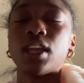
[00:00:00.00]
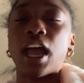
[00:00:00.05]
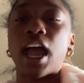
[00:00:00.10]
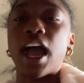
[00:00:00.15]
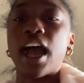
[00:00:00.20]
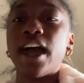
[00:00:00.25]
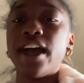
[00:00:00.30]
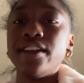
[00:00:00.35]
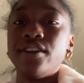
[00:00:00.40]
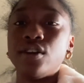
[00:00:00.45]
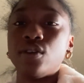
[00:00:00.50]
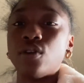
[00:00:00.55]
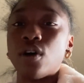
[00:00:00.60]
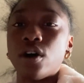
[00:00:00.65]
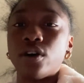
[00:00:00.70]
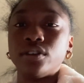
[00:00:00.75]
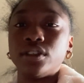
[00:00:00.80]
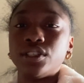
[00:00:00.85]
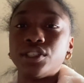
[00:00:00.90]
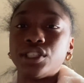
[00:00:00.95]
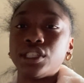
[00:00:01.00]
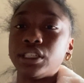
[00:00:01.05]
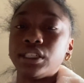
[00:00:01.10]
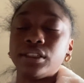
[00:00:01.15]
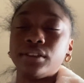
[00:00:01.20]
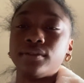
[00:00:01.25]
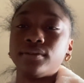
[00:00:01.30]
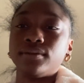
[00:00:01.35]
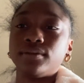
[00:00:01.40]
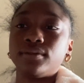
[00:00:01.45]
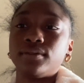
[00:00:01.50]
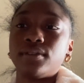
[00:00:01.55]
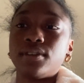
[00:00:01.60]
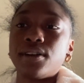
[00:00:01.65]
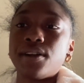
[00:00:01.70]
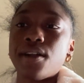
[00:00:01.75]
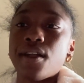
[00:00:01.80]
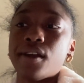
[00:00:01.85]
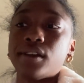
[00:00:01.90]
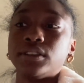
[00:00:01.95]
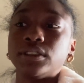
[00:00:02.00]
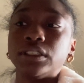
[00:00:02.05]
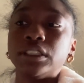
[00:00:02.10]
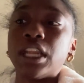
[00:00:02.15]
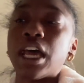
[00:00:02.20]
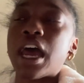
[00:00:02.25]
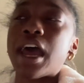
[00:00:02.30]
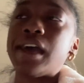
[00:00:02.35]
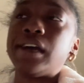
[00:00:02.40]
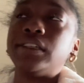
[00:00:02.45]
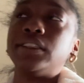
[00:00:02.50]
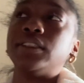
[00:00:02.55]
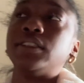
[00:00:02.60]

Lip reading: I know all the shit, not